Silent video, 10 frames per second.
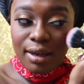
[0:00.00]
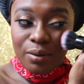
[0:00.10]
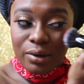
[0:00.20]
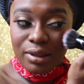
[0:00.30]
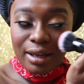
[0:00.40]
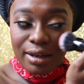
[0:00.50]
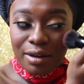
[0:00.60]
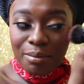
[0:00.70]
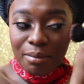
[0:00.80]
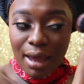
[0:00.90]
in with
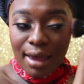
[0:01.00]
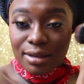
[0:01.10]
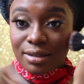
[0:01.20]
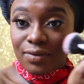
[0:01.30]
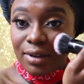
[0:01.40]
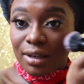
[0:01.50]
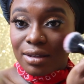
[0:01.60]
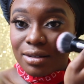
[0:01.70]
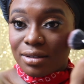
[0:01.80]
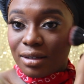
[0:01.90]
that Max
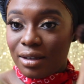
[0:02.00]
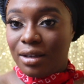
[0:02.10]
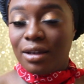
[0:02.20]
Fix,